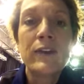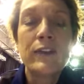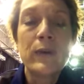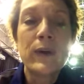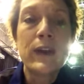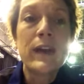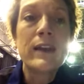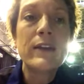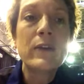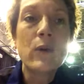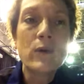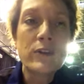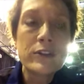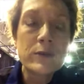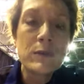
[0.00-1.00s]
So again, in
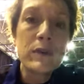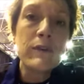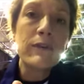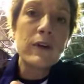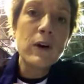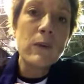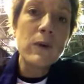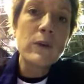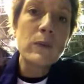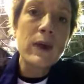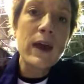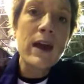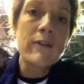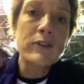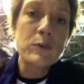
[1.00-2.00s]
order to move forward, we
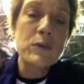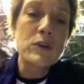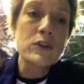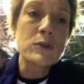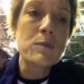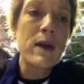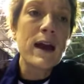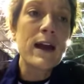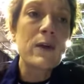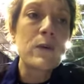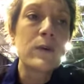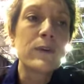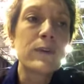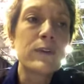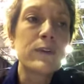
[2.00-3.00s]
have to push
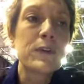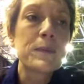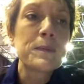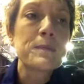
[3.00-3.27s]
backwards.